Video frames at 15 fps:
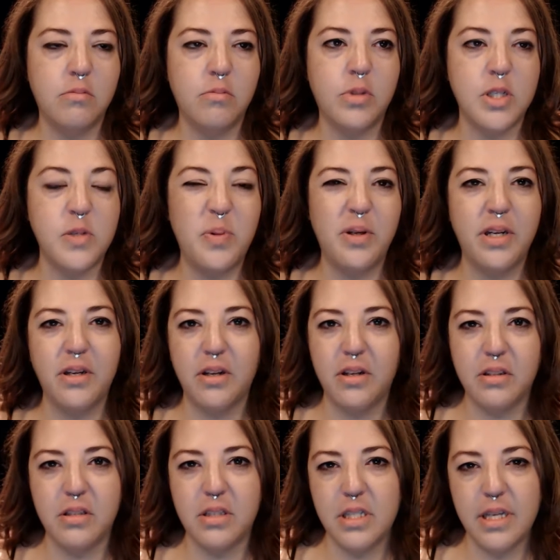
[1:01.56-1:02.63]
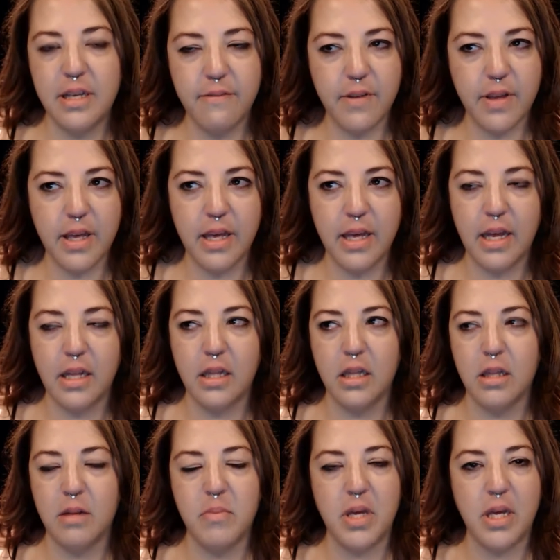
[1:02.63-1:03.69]
was putting on TV
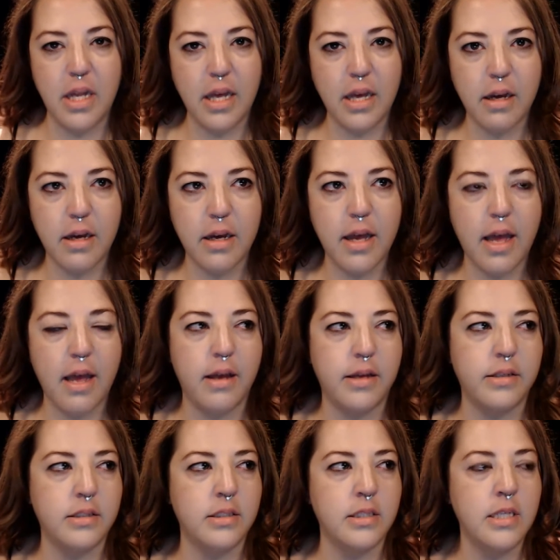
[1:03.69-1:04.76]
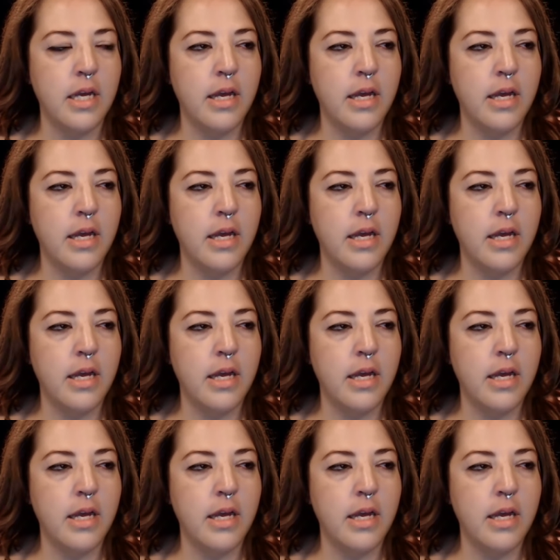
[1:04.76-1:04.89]
and the media, and